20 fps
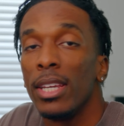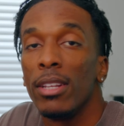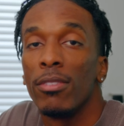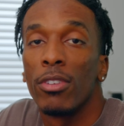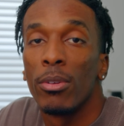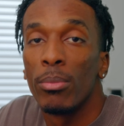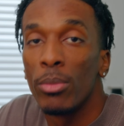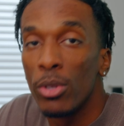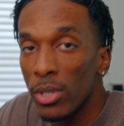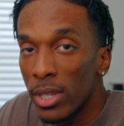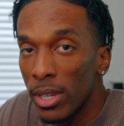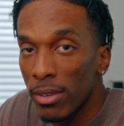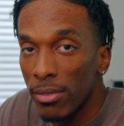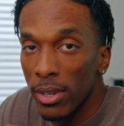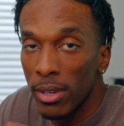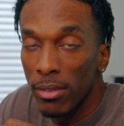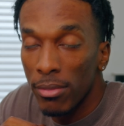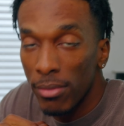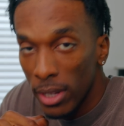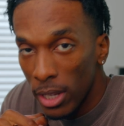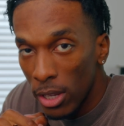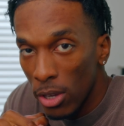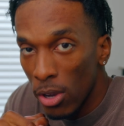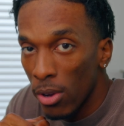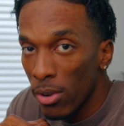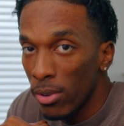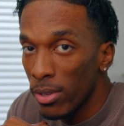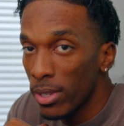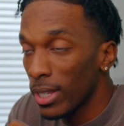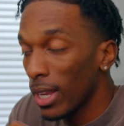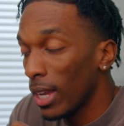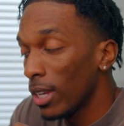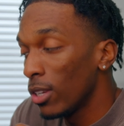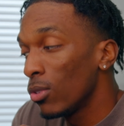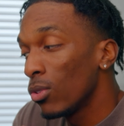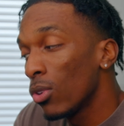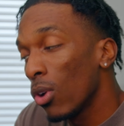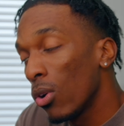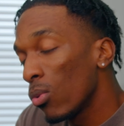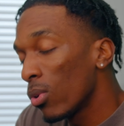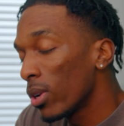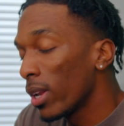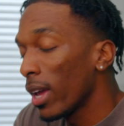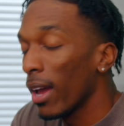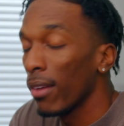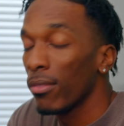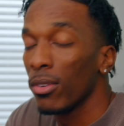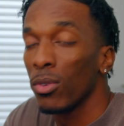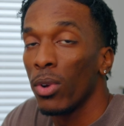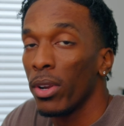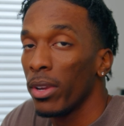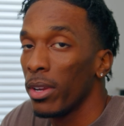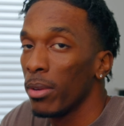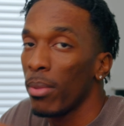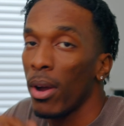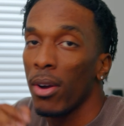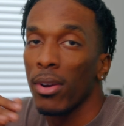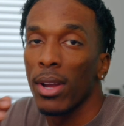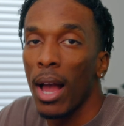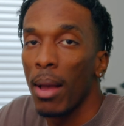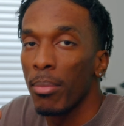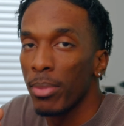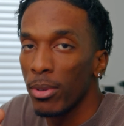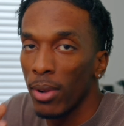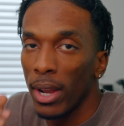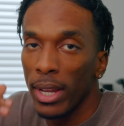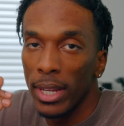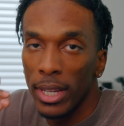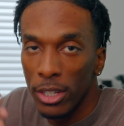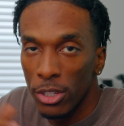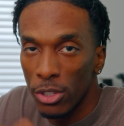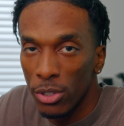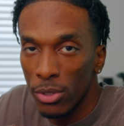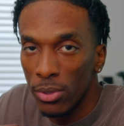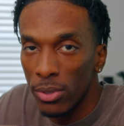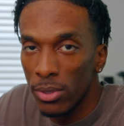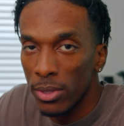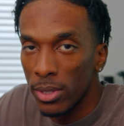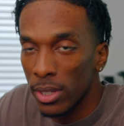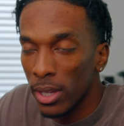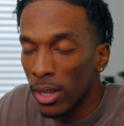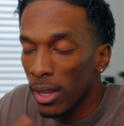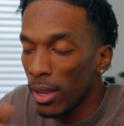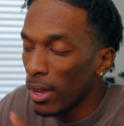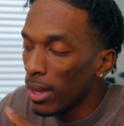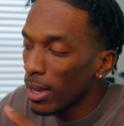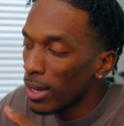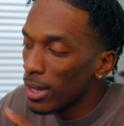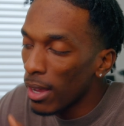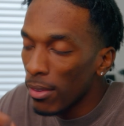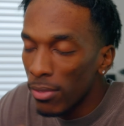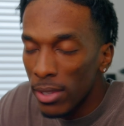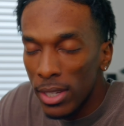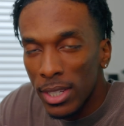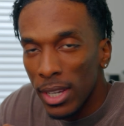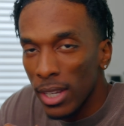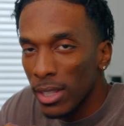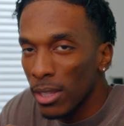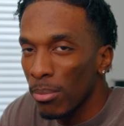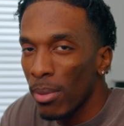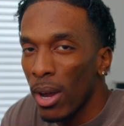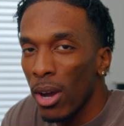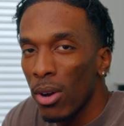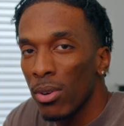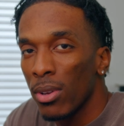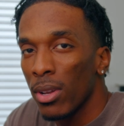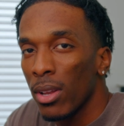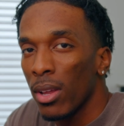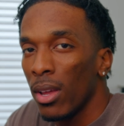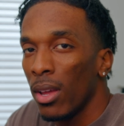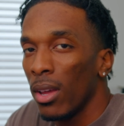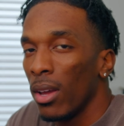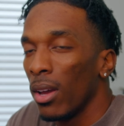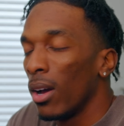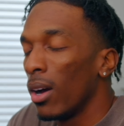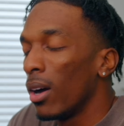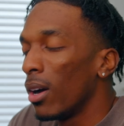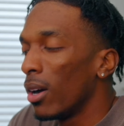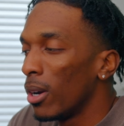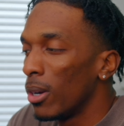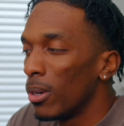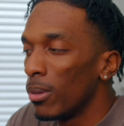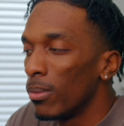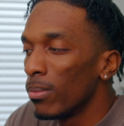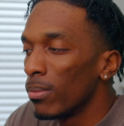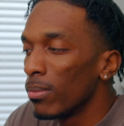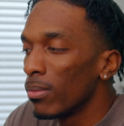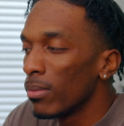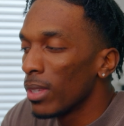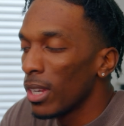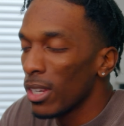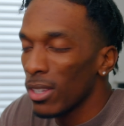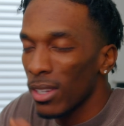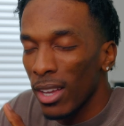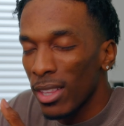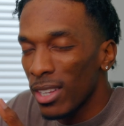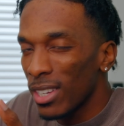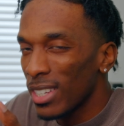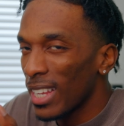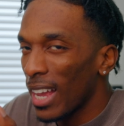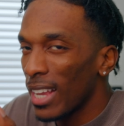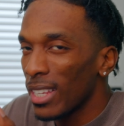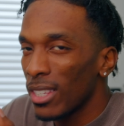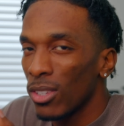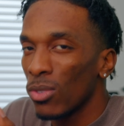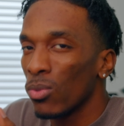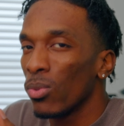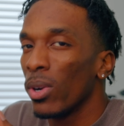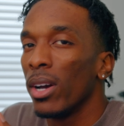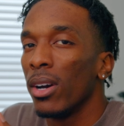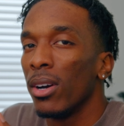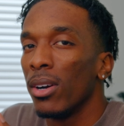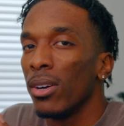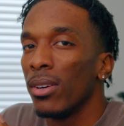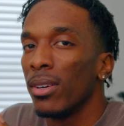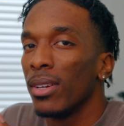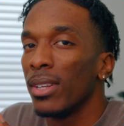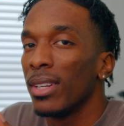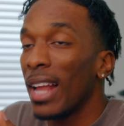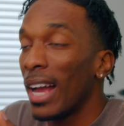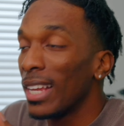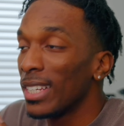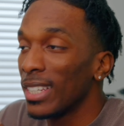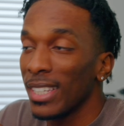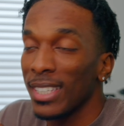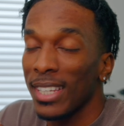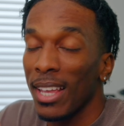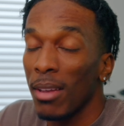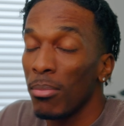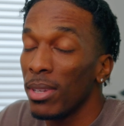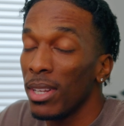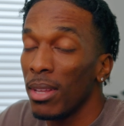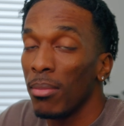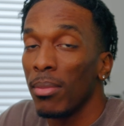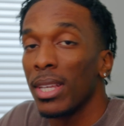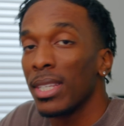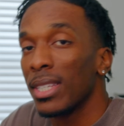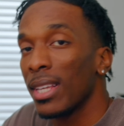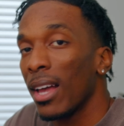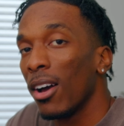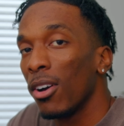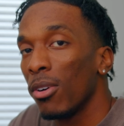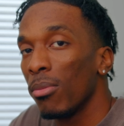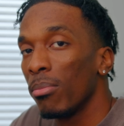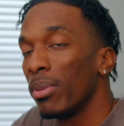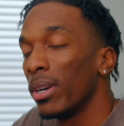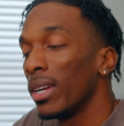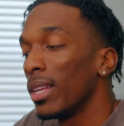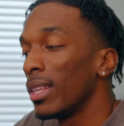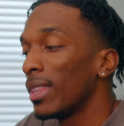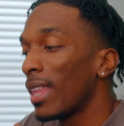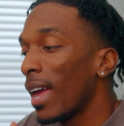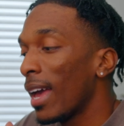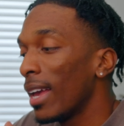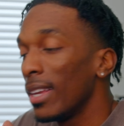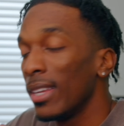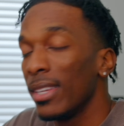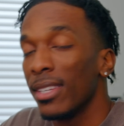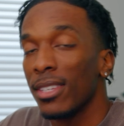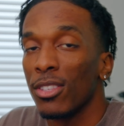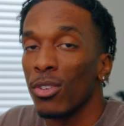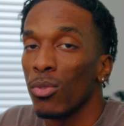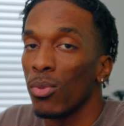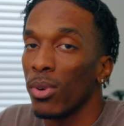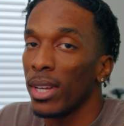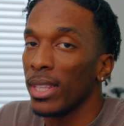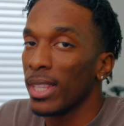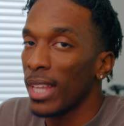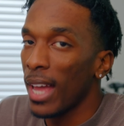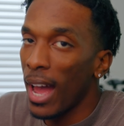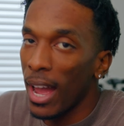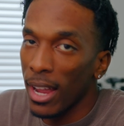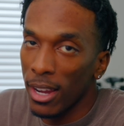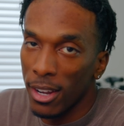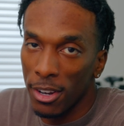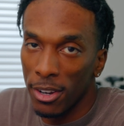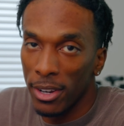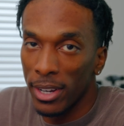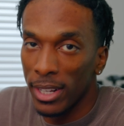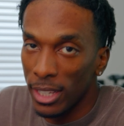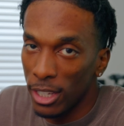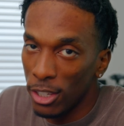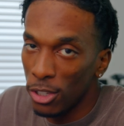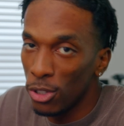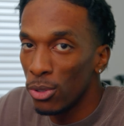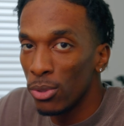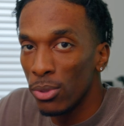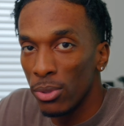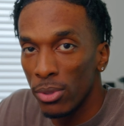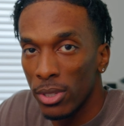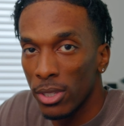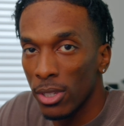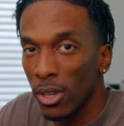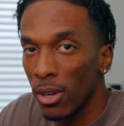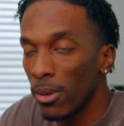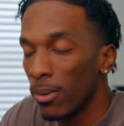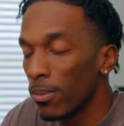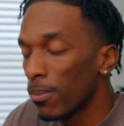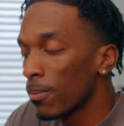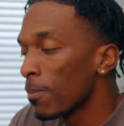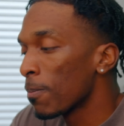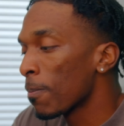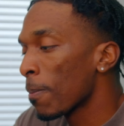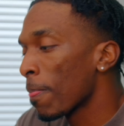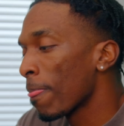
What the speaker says: need for music for your videos and you don't want to have to worry about copyright issues, definitely check them out. There's other sites as well, not just Epidemic Sound, but that is the one that I currently use. So